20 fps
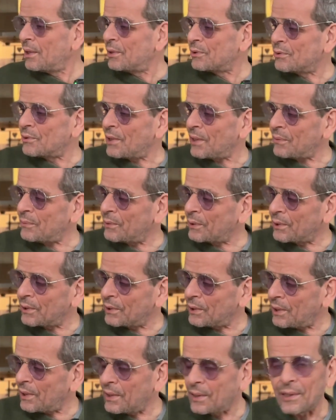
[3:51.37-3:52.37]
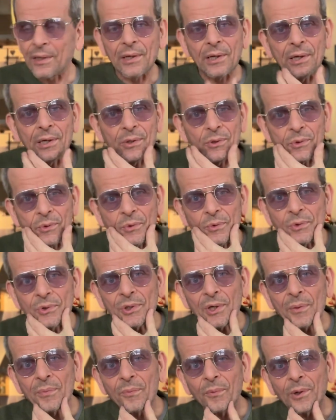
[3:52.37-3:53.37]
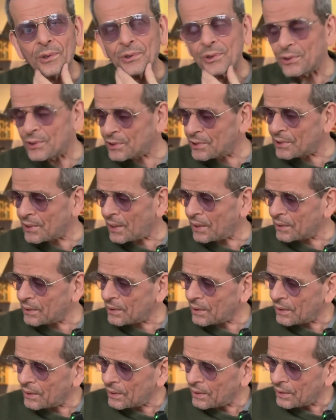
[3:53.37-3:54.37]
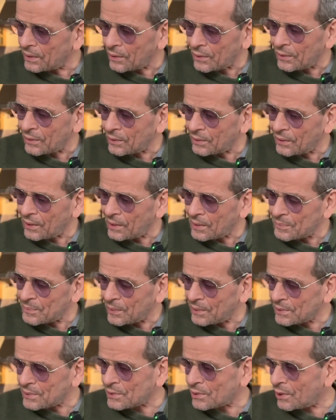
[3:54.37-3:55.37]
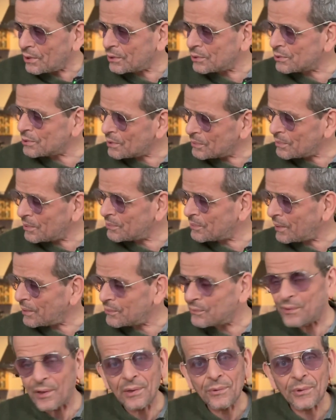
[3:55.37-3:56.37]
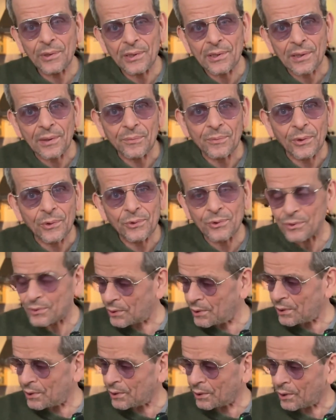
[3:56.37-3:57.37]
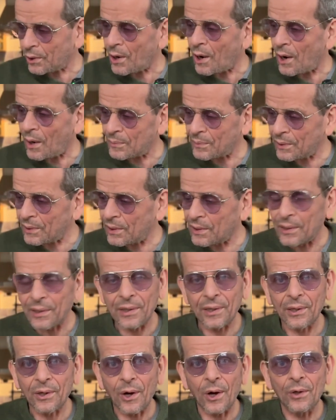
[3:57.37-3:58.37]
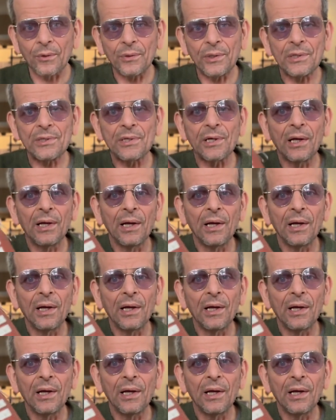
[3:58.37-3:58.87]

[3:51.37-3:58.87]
Today we're gonna do some washes that are based on some of my favorite and most common colorants.